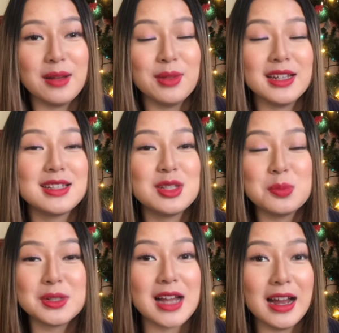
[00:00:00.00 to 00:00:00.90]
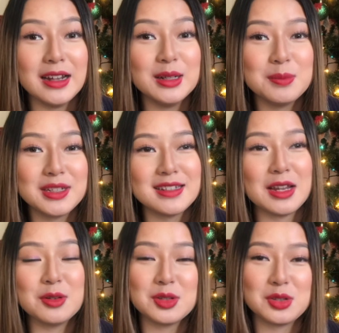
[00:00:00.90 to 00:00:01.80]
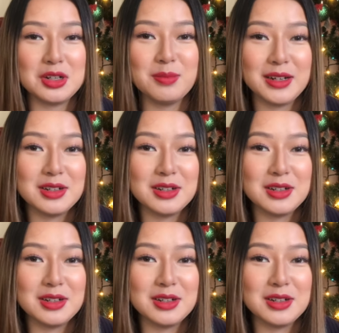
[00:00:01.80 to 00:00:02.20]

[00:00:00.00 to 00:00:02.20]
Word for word: I'm like super tired because I also started my